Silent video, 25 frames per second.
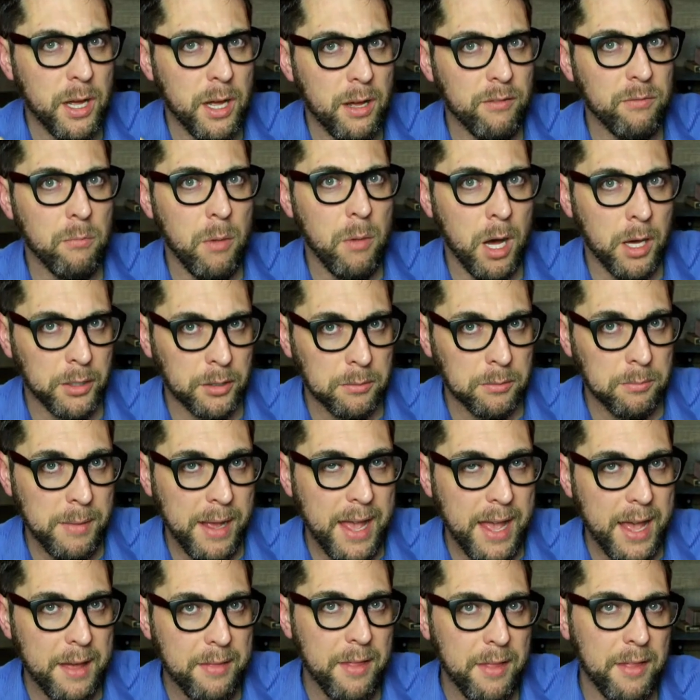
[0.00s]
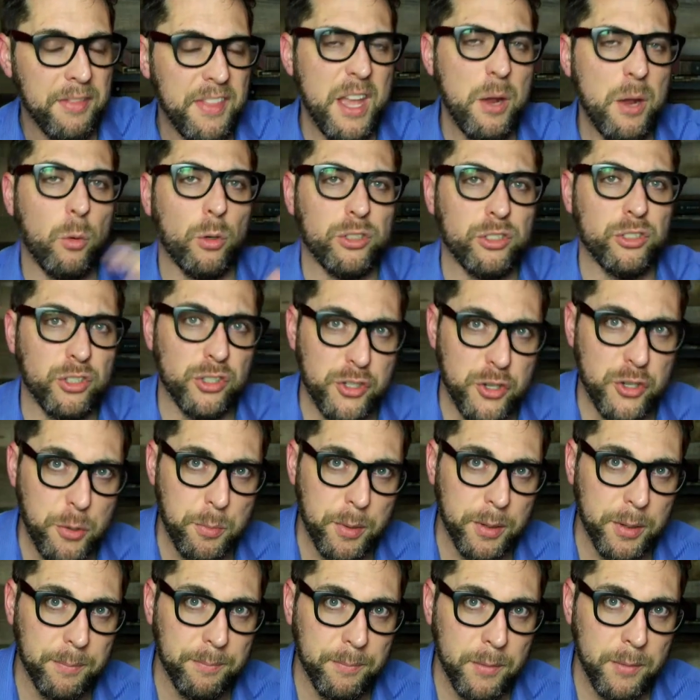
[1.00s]
of modern man that they were
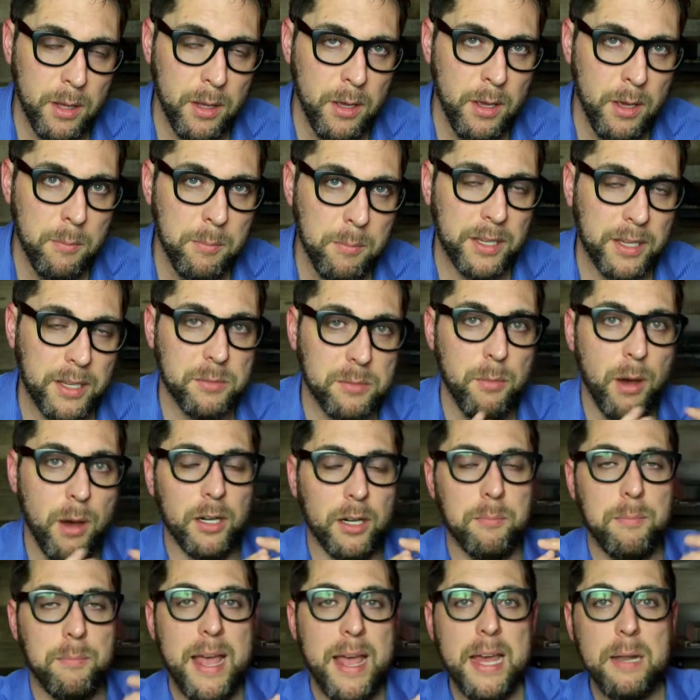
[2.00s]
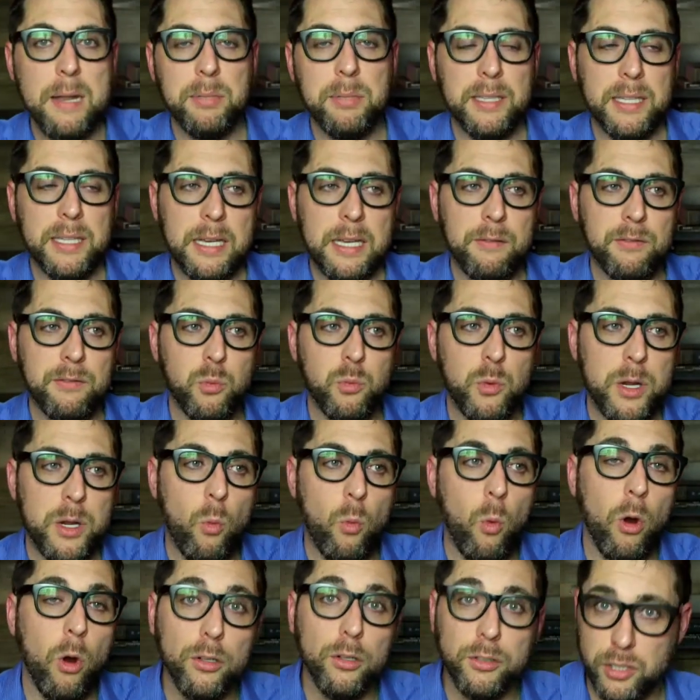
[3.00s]
stupid because modern man believes we
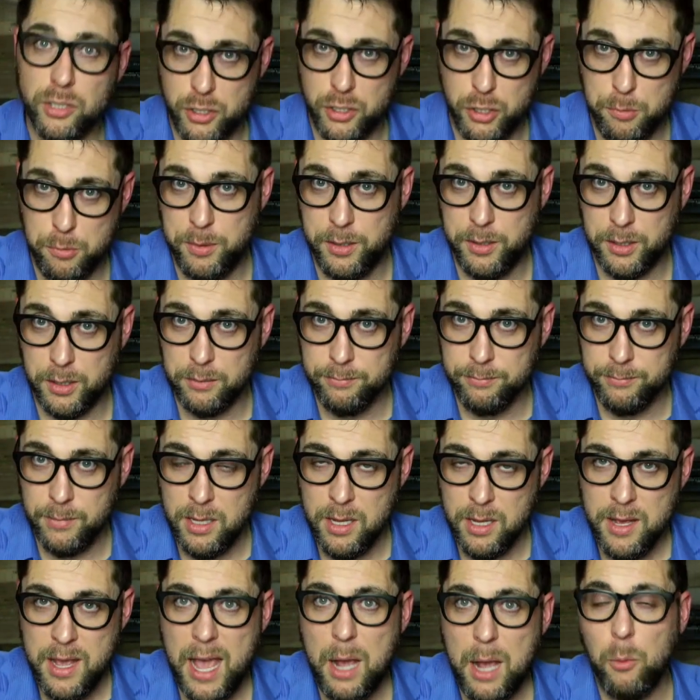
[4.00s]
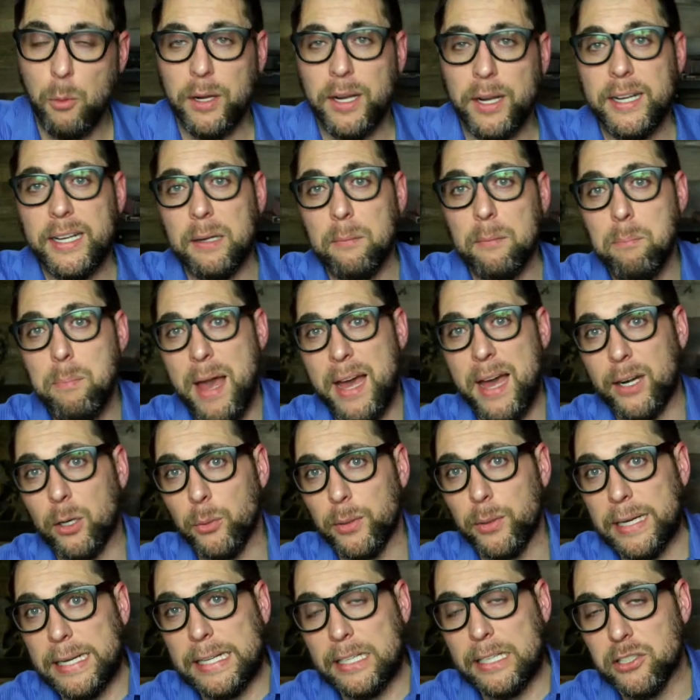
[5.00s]
were stupider and we're getting better,
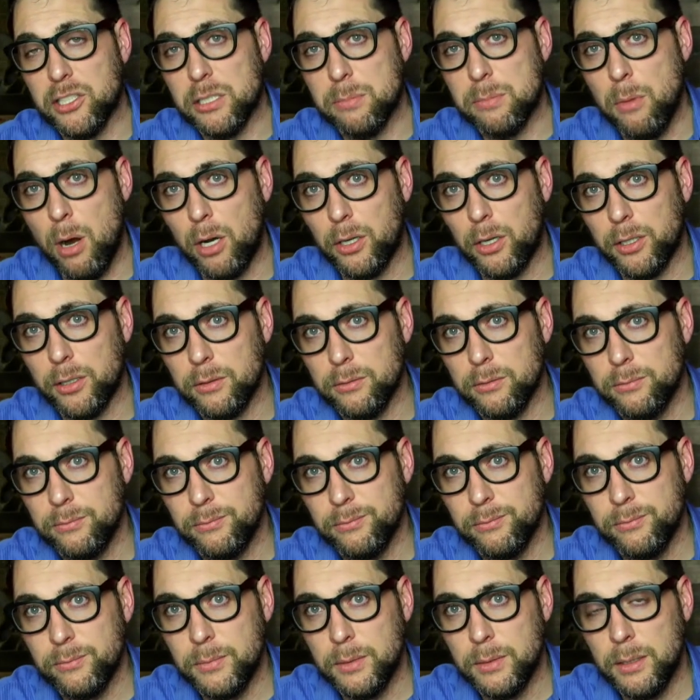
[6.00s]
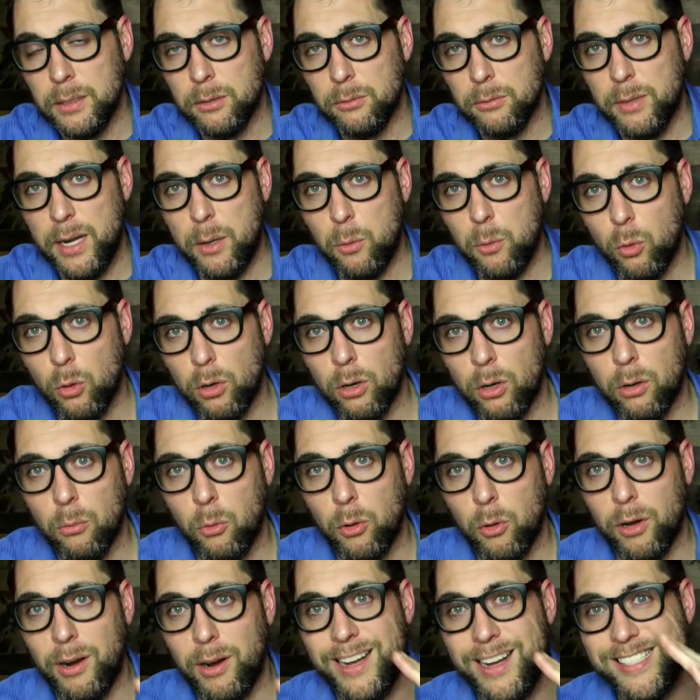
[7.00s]
we're getting smarter, right? We're,
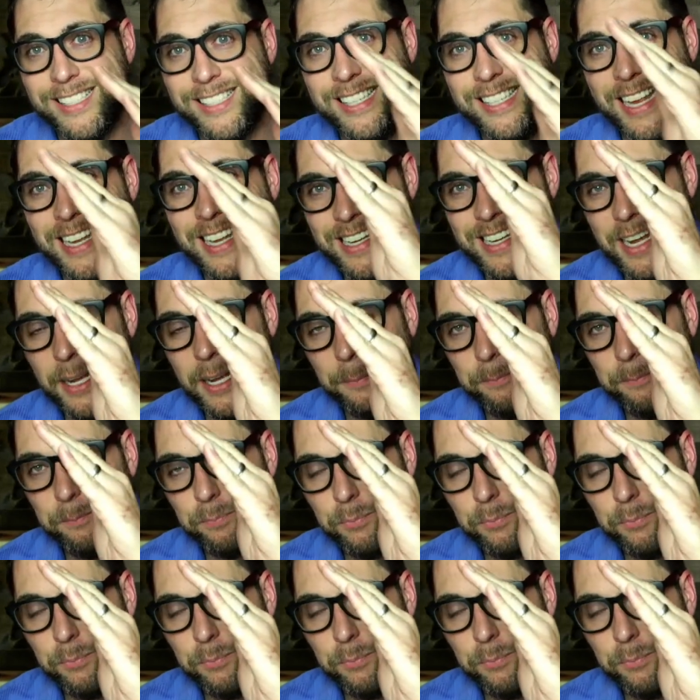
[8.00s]
we're ascending.